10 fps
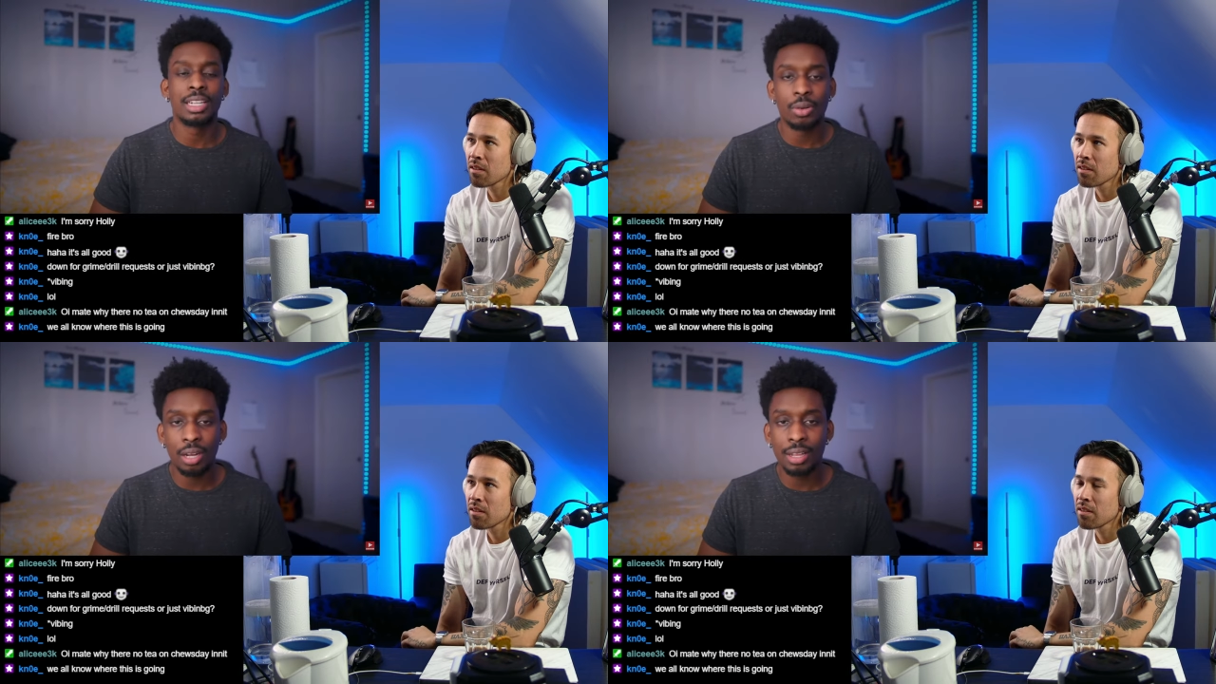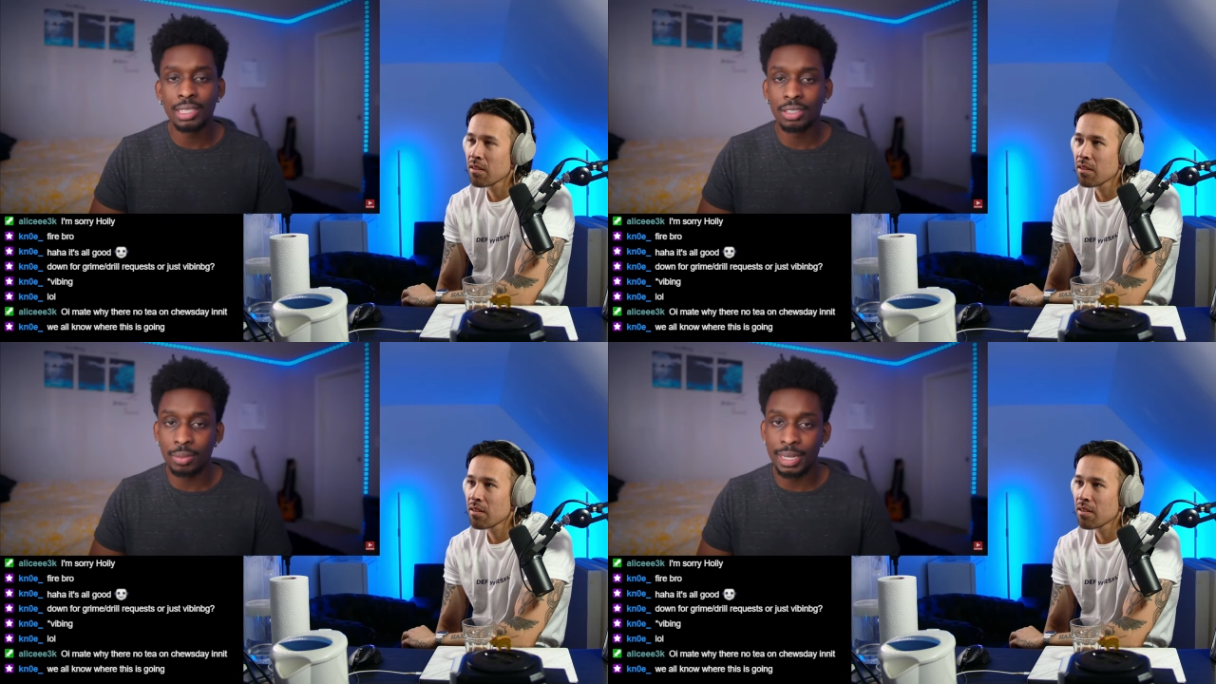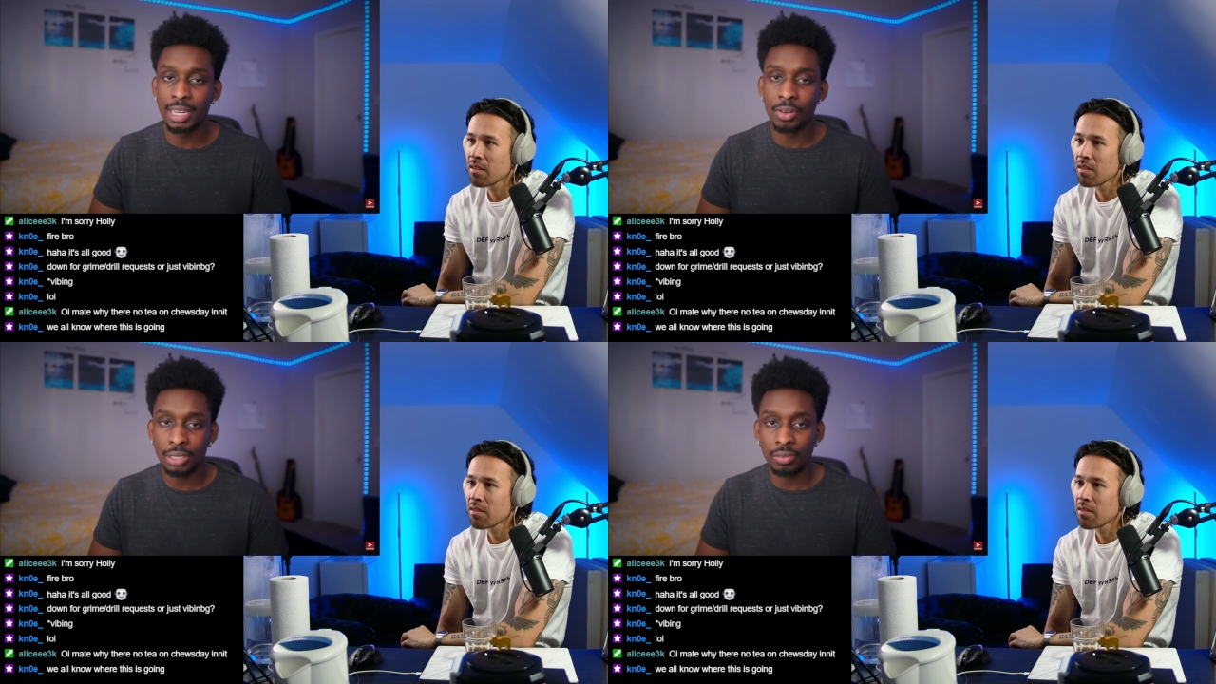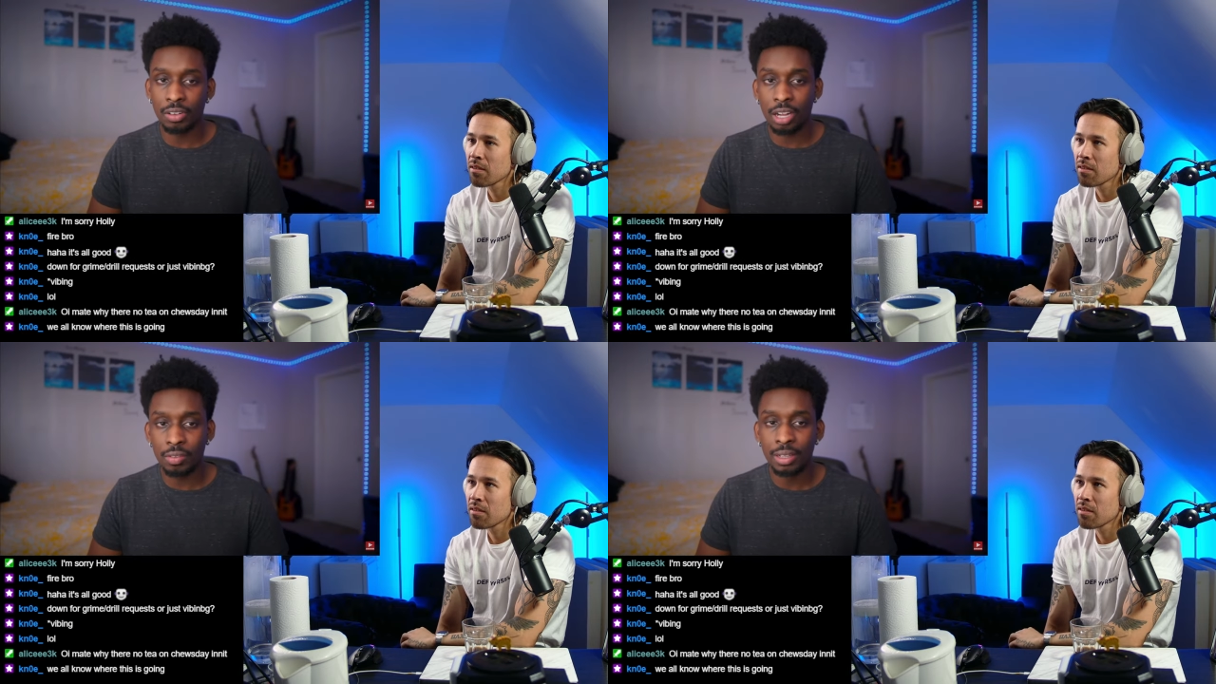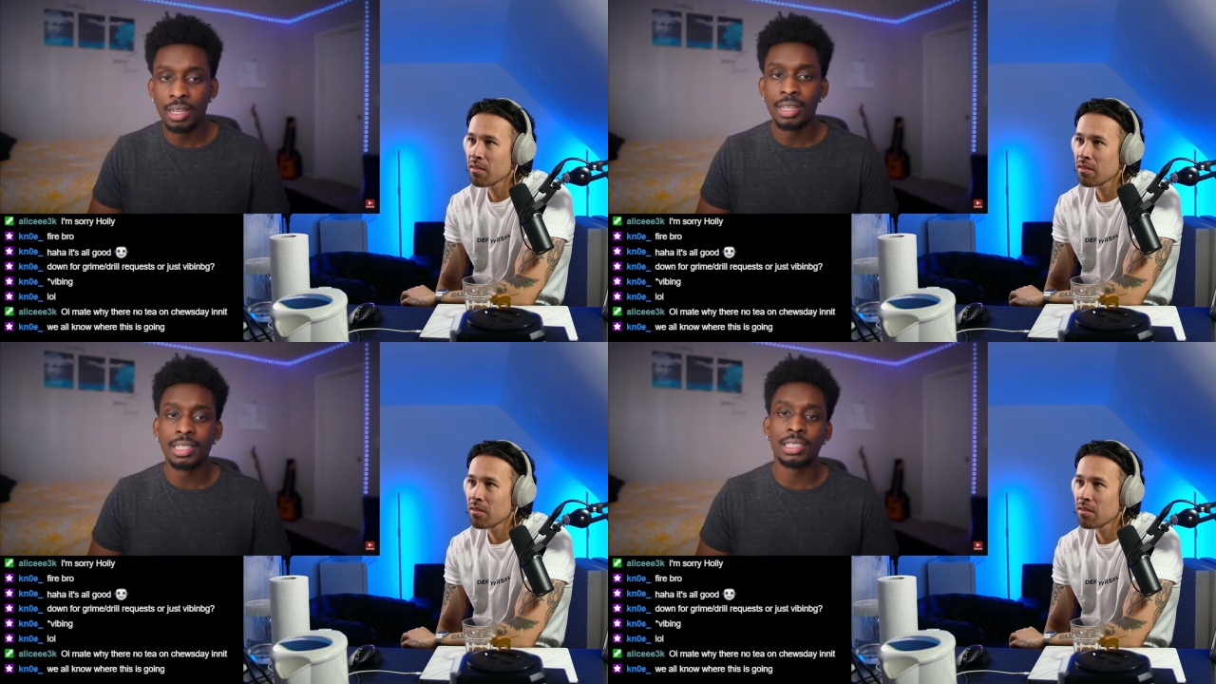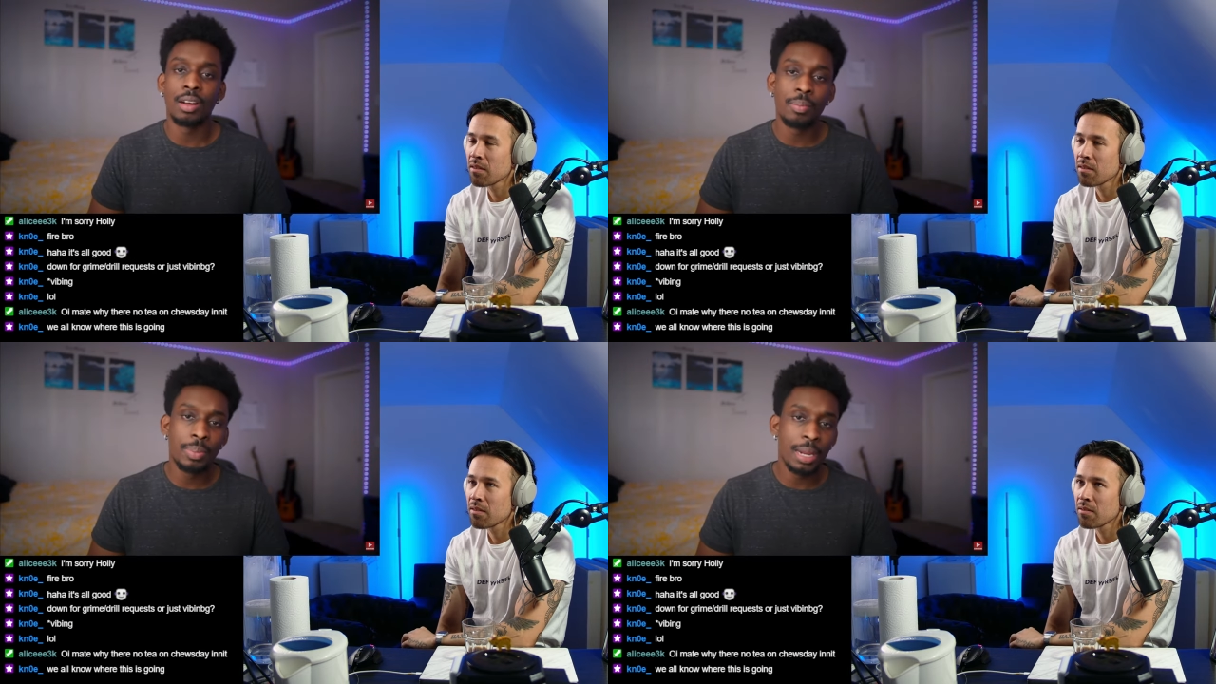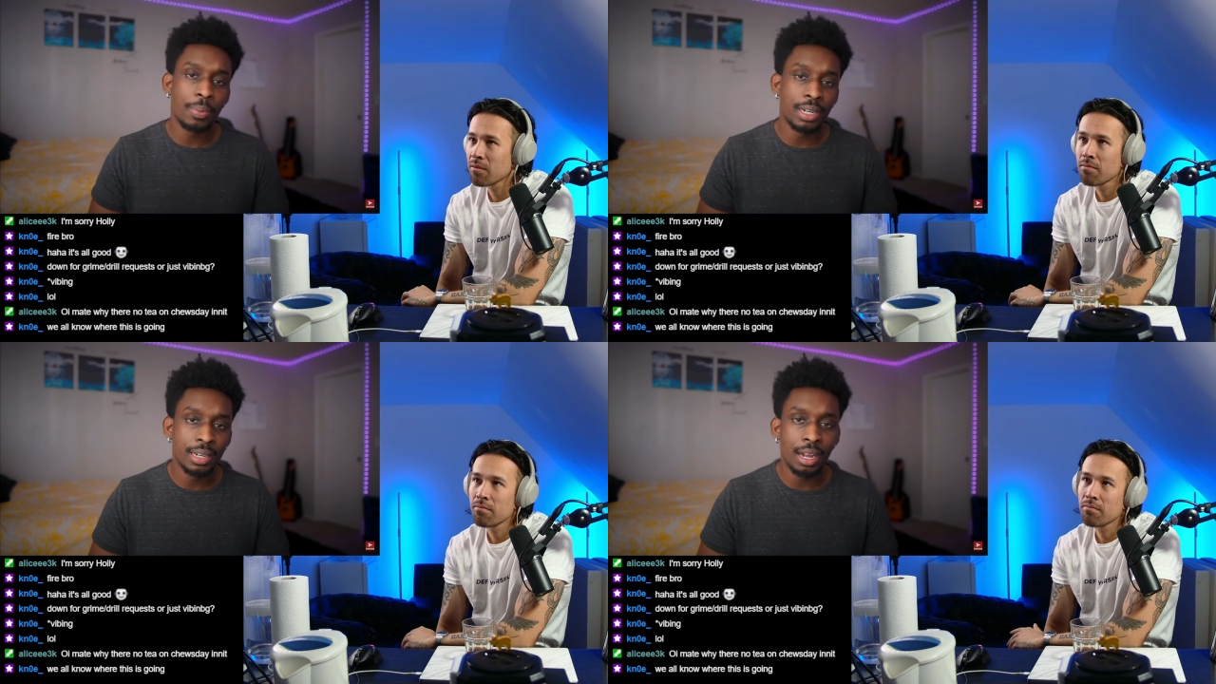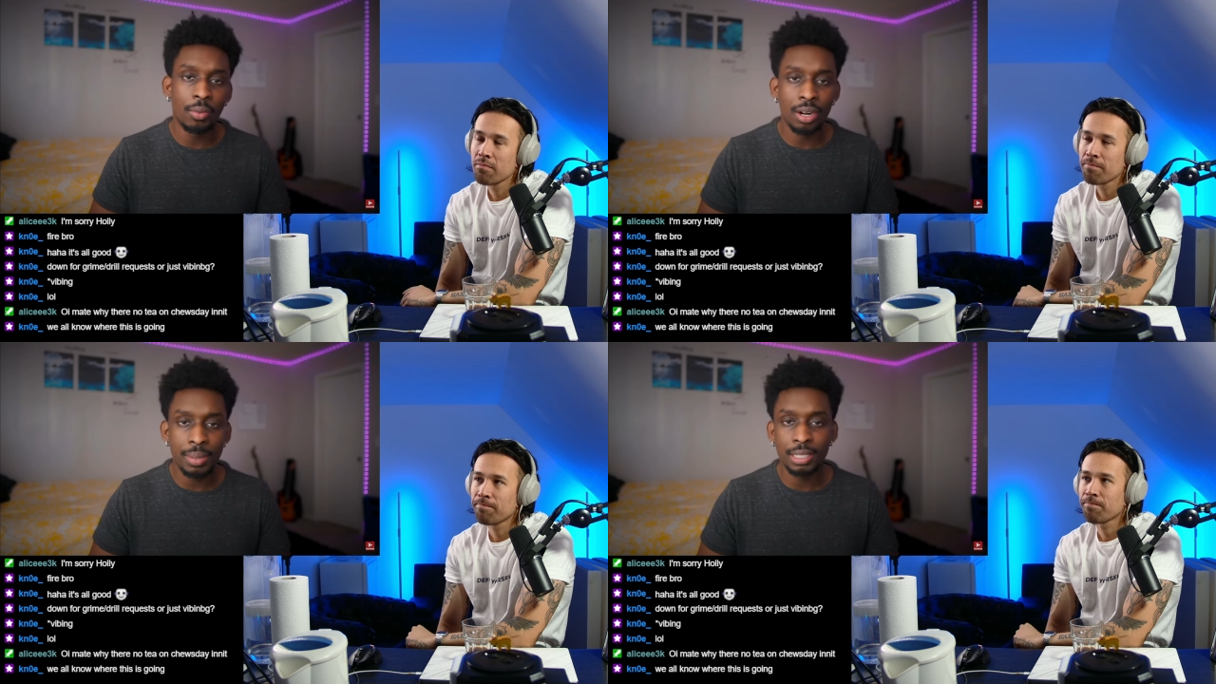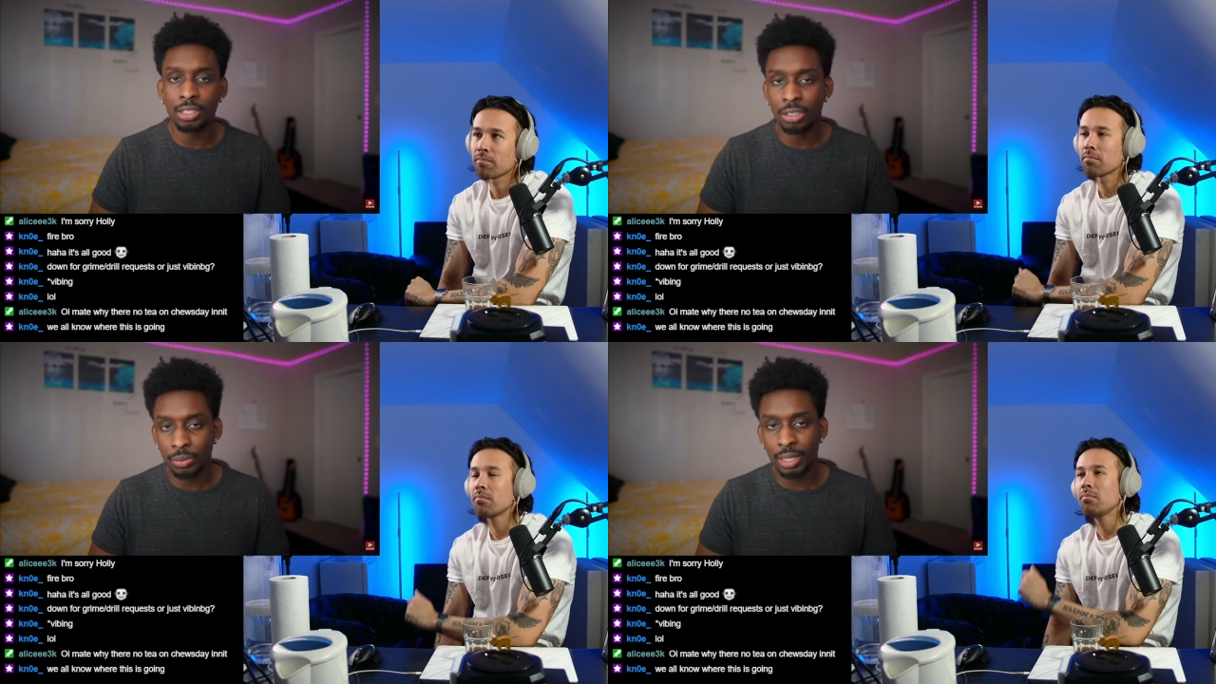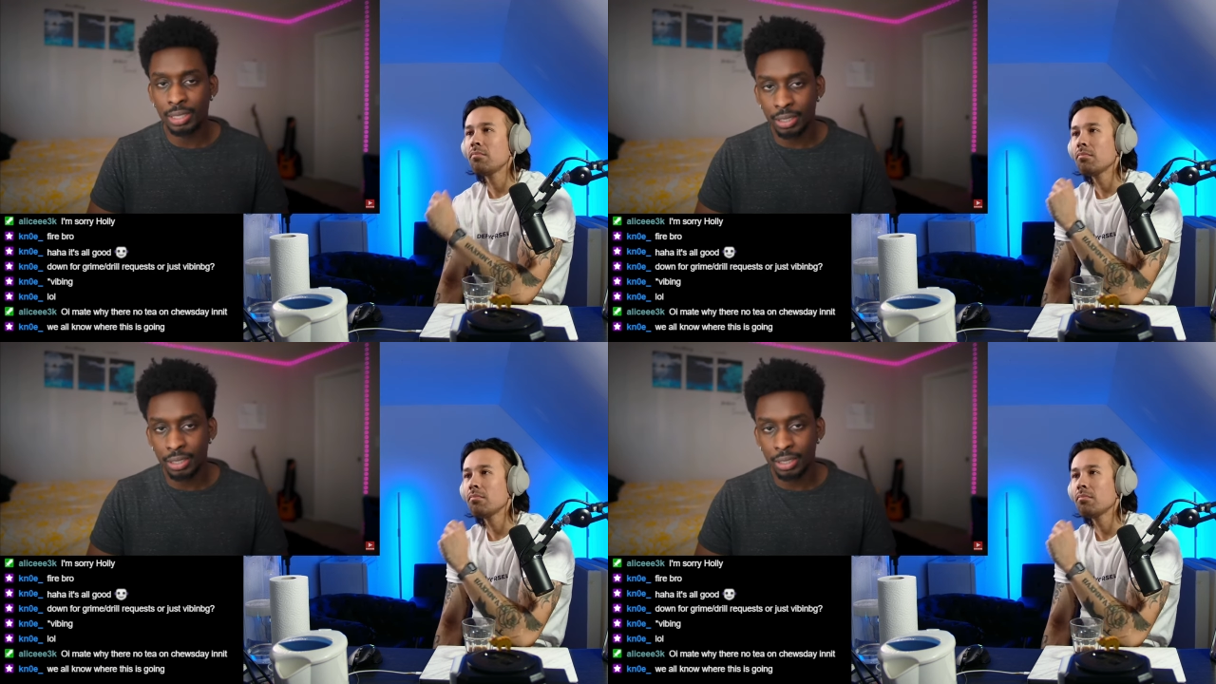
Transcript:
Speaker 1: there were also some egos involved. Some people did not want to be told what to